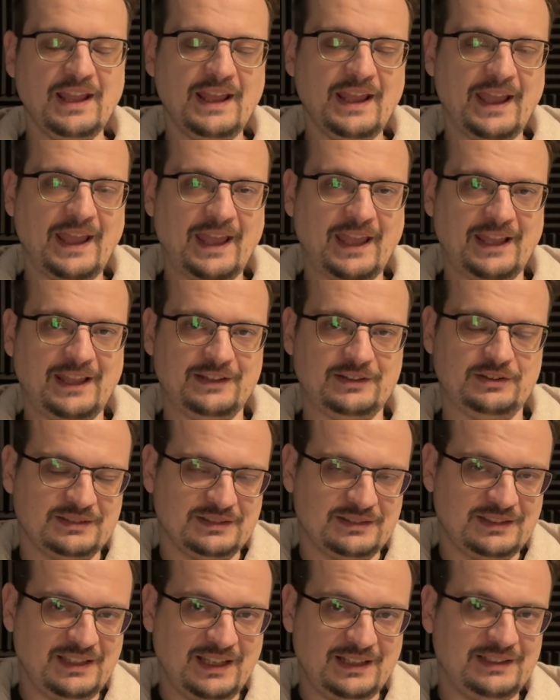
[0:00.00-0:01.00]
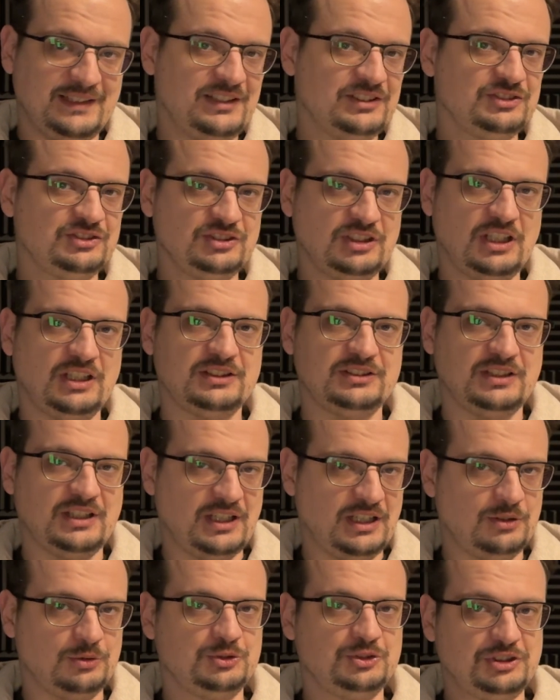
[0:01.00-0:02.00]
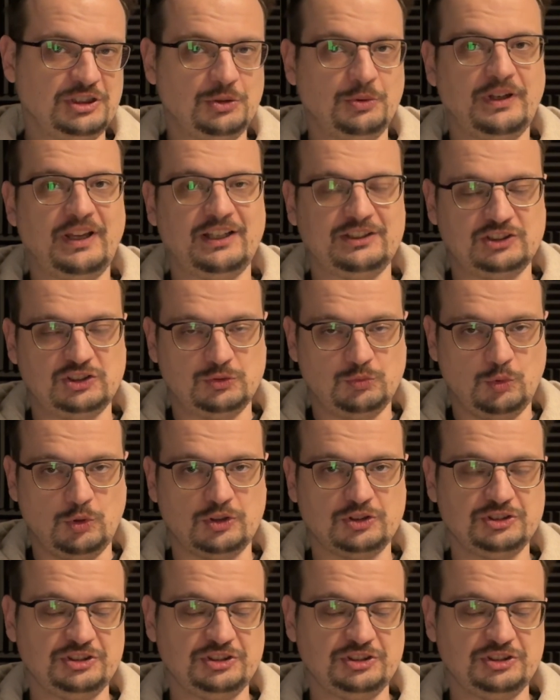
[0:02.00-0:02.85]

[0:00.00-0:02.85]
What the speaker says: And that is not how serial access works.